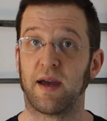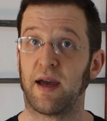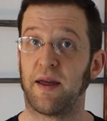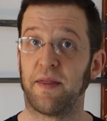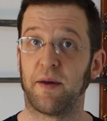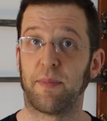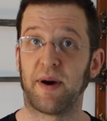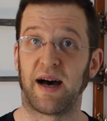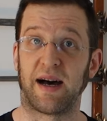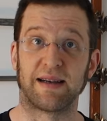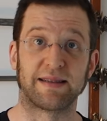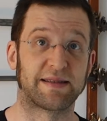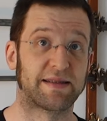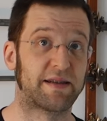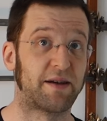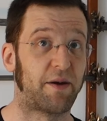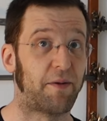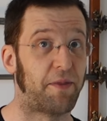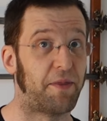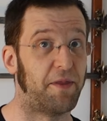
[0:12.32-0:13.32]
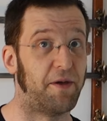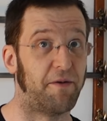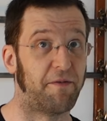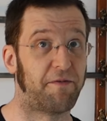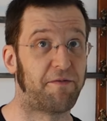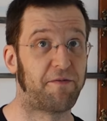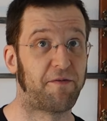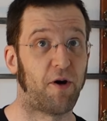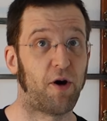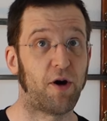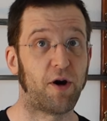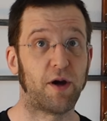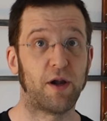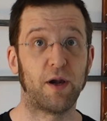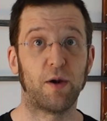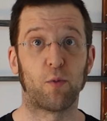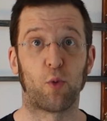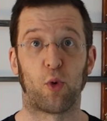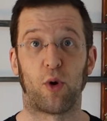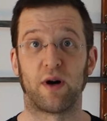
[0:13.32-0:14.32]
In the past, the
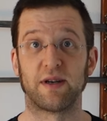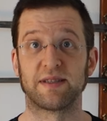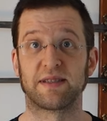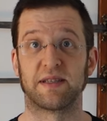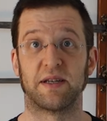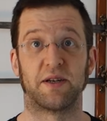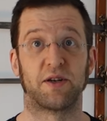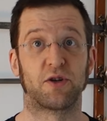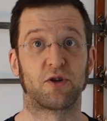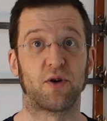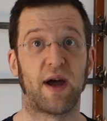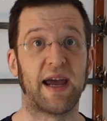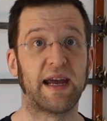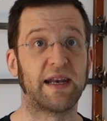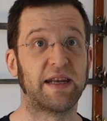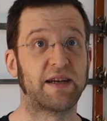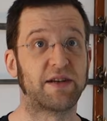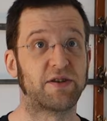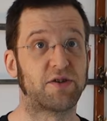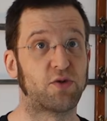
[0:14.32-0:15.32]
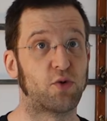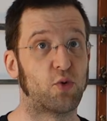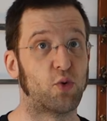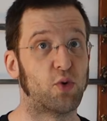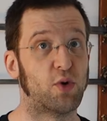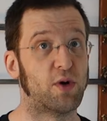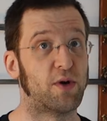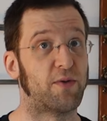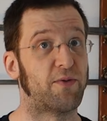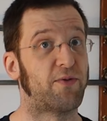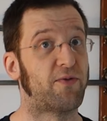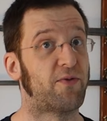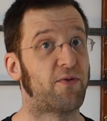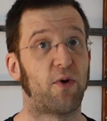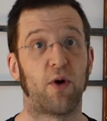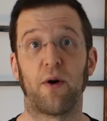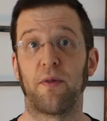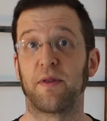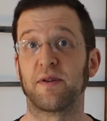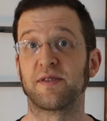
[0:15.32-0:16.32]
foil was the training tool
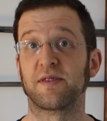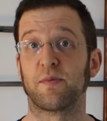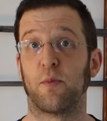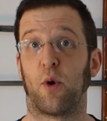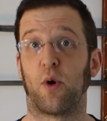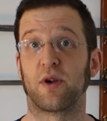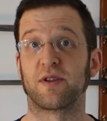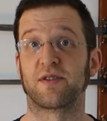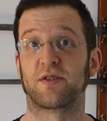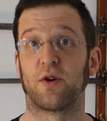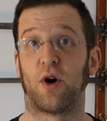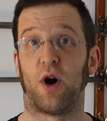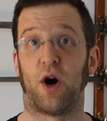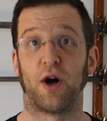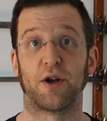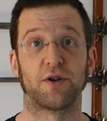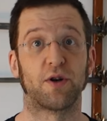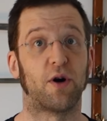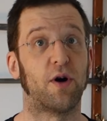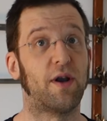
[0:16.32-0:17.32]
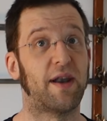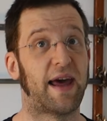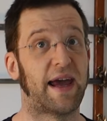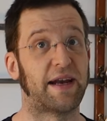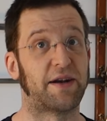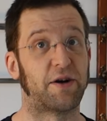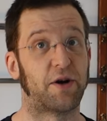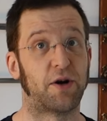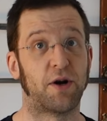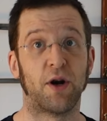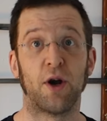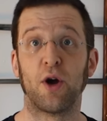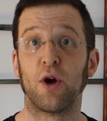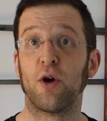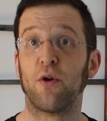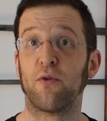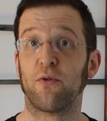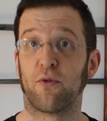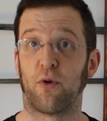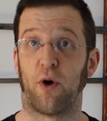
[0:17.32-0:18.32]
for the small sword or later
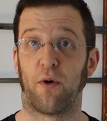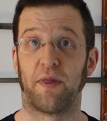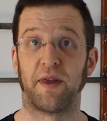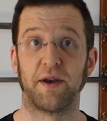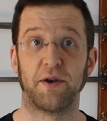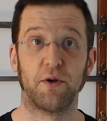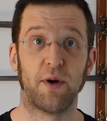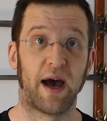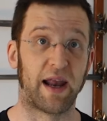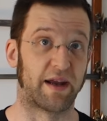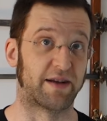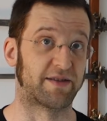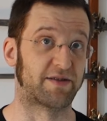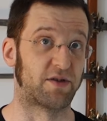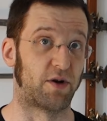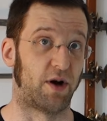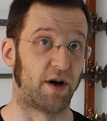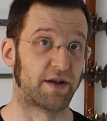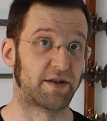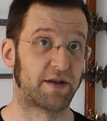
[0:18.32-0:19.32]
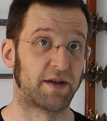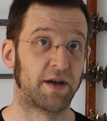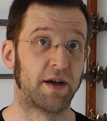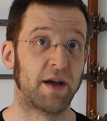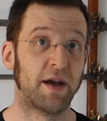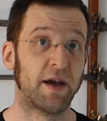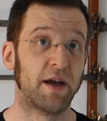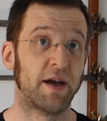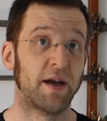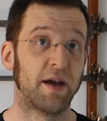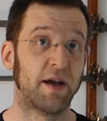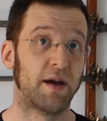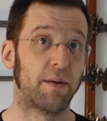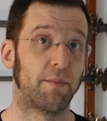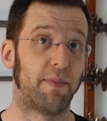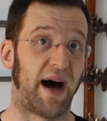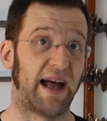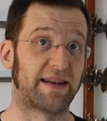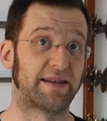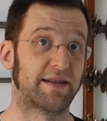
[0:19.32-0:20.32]
for the duelling sword.
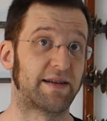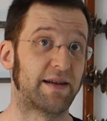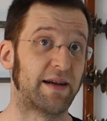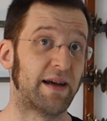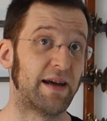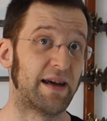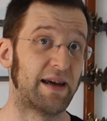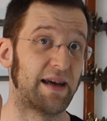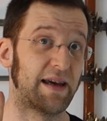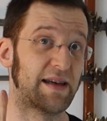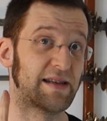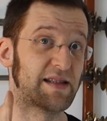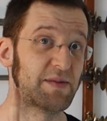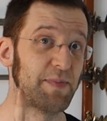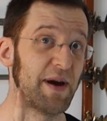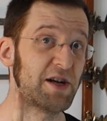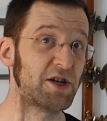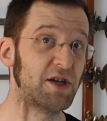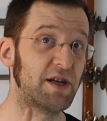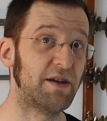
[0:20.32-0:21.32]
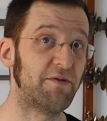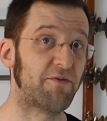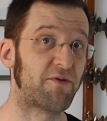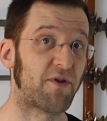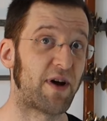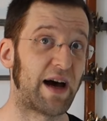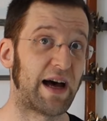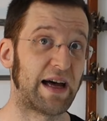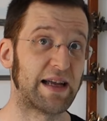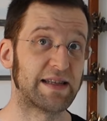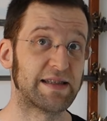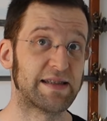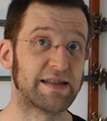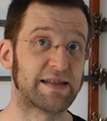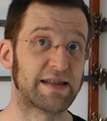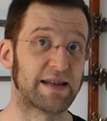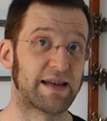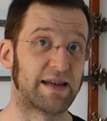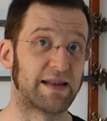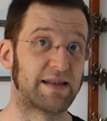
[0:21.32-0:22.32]
But especially in
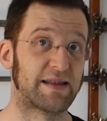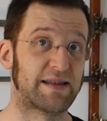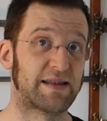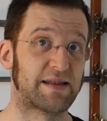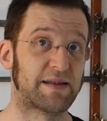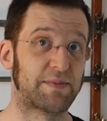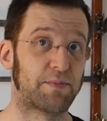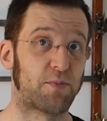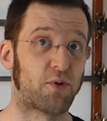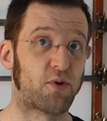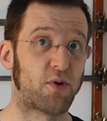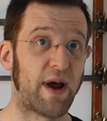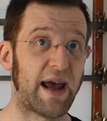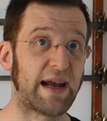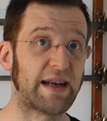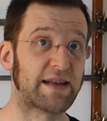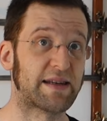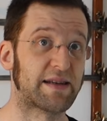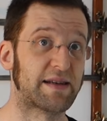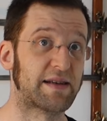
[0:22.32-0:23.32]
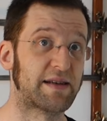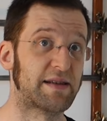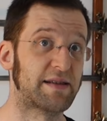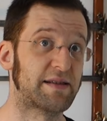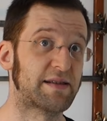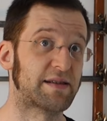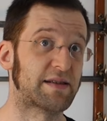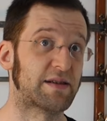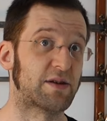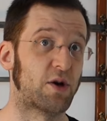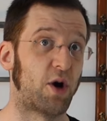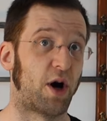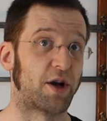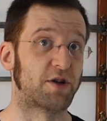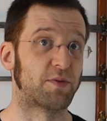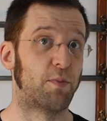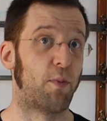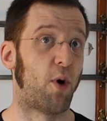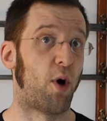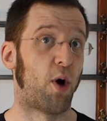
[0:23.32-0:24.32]
France, its practice
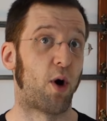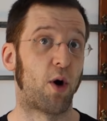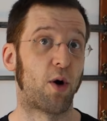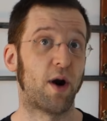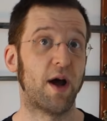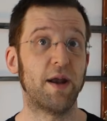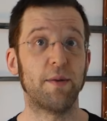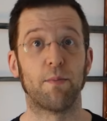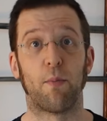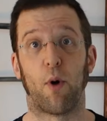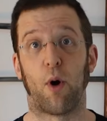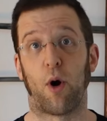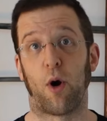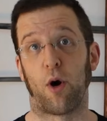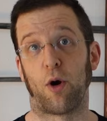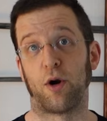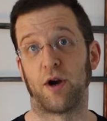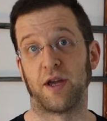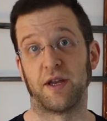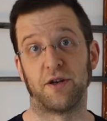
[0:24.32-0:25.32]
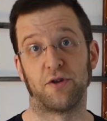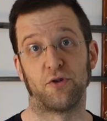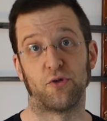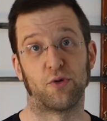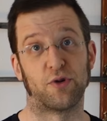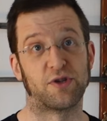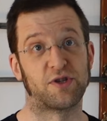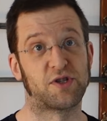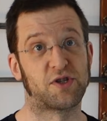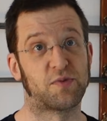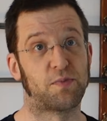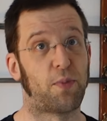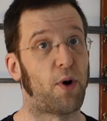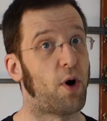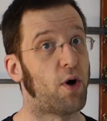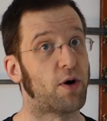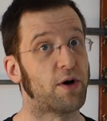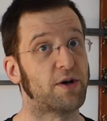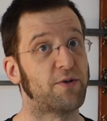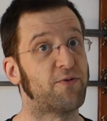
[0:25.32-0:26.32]
got more and more into a
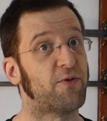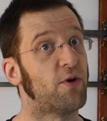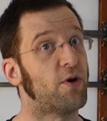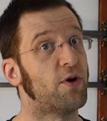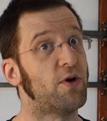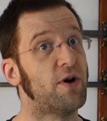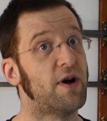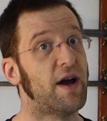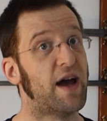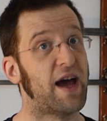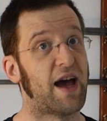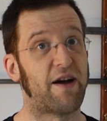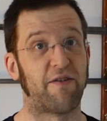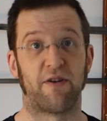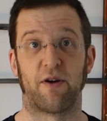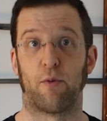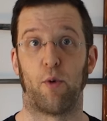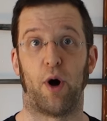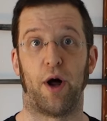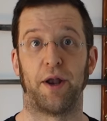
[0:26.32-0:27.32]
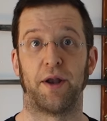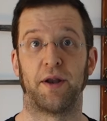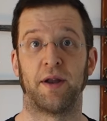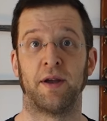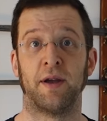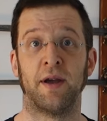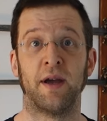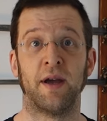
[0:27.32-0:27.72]
sport for everyone.